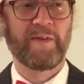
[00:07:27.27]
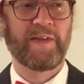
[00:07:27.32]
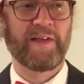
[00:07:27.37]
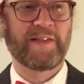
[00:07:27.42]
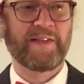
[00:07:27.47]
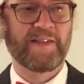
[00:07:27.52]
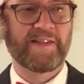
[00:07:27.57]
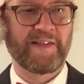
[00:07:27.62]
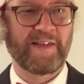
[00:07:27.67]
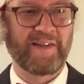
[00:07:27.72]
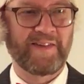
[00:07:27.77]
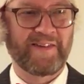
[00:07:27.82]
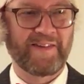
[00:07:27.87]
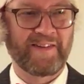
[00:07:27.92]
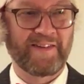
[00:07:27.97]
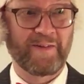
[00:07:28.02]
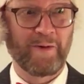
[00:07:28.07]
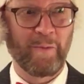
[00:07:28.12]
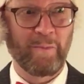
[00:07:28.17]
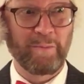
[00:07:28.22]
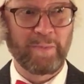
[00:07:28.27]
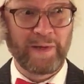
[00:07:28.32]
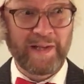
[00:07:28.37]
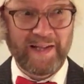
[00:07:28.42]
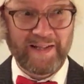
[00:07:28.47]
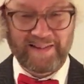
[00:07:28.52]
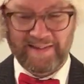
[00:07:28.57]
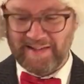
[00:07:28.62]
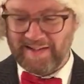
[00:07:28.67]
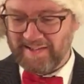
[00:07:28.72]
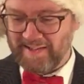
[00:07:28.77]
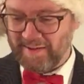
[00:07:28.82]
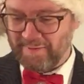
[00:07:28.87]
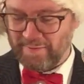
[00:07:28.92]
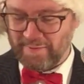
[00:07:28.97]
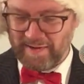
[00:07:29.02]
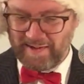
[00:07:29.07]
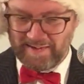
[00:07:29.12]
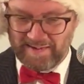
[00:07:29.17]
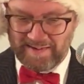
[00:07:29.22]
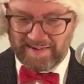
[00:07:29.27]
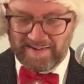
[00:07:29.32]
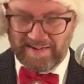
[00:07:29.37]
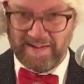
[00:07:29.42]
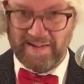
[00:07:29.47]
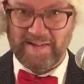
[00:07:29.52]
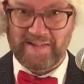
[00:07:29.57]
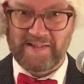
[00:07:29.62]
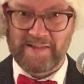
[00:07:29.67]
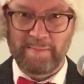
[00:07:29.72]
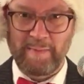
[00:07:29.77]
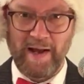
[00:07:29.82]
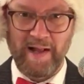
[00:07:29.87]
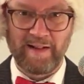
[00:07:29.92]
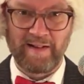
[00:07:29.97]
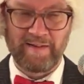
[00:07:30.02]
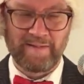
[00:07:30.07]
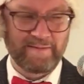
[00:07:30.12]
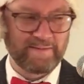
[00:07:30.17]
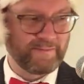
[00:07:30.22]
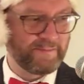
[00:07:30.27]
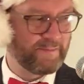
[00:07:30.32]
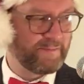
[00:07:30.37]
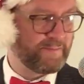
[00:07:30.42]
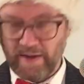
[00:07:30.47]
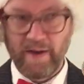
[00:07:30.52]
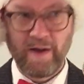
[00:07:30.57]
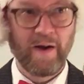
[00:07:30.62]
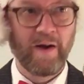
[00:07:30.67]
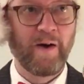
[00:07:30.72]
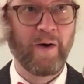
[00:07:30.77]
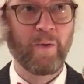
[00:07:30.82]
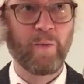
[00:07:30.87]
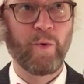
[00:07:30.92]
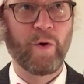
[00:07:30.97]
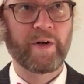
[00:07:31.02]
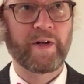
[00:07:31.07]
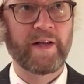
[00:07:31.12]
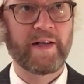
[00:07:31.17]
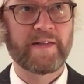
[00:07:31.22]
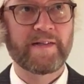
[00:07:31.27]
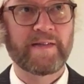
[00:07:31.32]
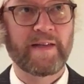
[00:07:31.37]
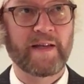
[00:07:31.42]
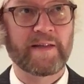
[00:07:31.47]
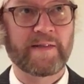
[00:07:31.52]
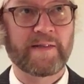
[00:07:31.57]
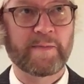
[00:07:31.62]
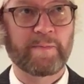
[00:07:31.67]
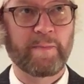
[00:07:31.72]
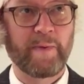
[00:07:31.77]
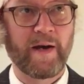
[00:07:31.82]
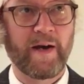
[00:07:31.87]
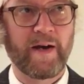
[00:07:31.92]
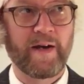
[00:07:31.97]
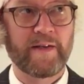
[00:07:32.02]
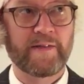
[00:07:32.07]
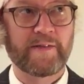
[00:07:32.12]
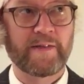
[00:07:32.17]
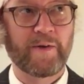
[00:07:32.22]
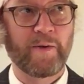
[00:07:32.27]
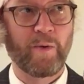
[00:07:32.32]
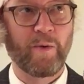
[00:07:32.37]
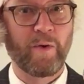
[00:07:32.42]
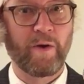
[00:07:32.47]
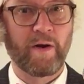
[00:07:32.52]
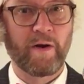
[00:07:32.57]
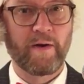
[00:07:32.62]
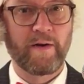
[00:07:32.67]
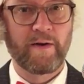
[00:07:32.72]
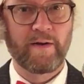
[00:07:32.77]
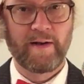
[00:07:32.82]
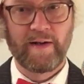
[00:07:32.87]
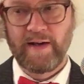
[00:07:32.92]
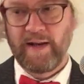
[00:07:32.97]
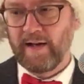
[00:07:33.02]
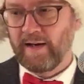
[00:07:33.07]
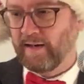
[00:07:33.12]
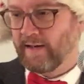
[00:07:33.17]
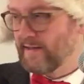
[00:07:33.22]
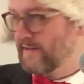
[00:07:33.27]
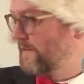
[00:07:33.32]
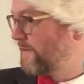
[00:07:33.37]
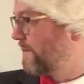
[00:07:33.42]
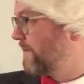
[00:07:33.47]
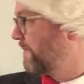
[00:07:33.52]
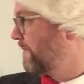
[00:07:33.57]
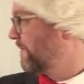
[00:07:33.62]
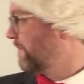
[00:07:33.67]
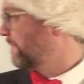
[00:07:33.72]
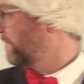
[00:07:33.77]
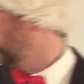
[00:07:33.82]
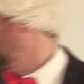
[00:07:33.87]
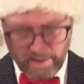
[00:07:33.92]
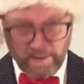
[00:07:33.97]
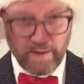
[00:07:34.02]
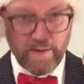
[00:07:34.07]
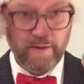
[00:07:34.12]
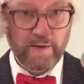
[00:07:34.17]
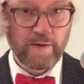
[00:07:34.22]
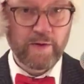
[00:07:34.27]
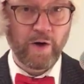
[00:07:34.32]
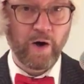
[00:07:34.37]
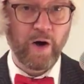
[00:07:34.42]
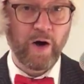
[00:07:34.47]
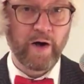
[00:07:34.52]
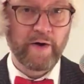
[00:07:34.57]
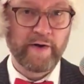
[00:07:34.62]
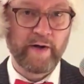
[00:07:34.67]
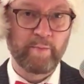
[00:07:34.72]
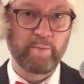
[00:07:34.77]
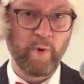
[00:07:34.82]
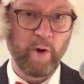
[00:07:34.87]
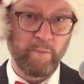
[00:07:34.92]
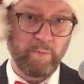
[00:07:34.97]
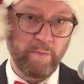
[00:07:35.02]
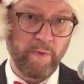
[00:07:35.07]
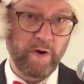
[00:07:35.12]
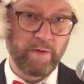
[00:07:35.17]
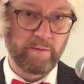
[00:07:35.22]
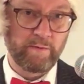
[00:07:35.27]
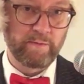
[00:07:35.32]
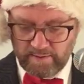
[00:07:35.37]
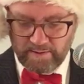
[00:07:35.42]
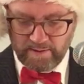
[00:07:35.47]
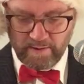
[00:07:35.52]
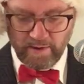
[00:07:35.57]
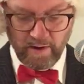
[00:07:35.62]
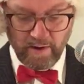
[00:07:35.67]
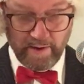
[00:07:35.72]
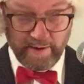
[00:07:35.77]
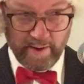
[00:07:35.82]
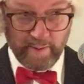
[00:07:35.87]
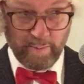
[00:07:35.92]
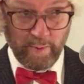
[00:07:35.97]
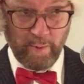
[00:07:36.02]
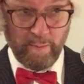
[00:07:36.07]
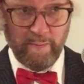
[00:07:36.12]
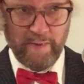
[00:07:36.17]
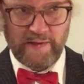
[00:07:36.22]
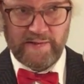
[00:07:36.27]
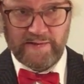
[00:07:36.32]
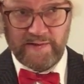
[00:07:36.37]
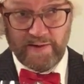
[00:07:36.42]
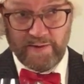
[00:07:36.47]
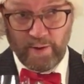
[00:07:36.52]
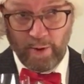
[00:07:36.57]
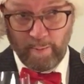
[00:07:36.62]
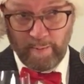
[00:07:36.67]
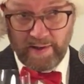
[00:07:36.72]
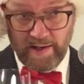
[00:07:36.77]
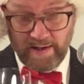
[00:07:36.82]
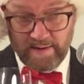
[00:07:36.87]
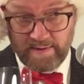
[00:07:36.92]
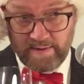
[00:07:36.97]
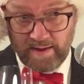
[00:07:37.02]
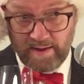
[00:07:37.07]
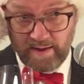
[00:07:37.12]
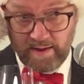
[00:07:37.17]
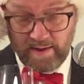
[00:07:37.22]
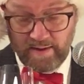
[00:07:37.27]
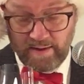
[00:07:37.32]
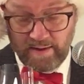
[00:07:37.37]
this is a completely different smell. Oh, what is that spice called in English? Cardamom. Cardamom is the dominating